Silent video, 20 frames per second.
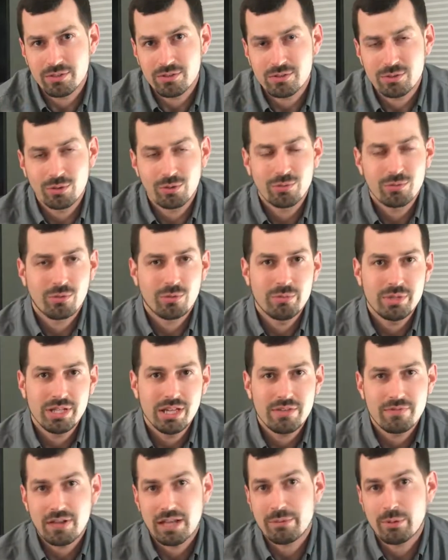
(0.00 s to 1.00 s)
So for me,
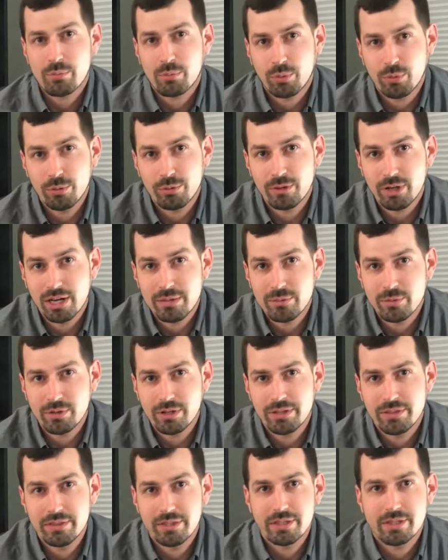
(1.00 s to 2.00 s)
if I'm a programmer
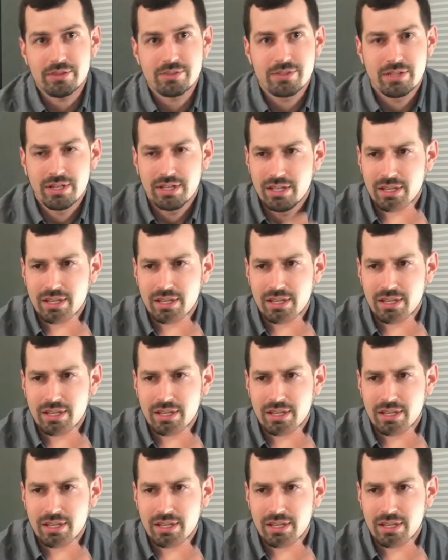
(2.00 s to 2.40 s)
and there's